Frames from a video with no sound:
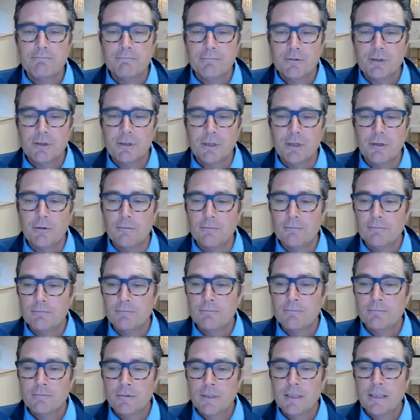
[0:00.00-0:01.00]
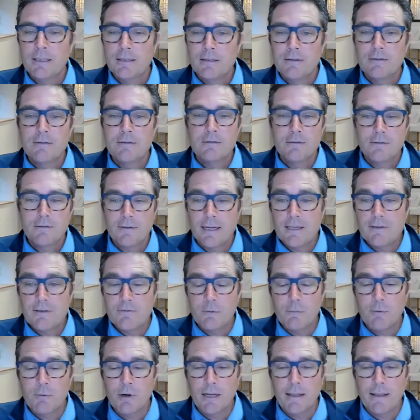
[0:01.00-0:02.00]
So thanks
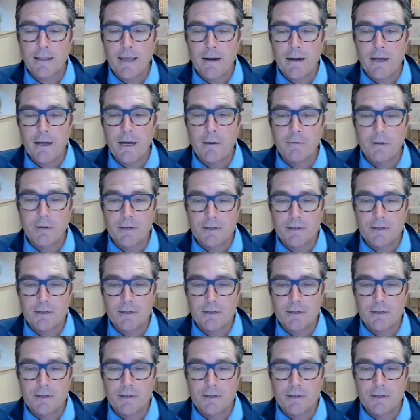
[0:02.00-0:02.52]
for bringing that up,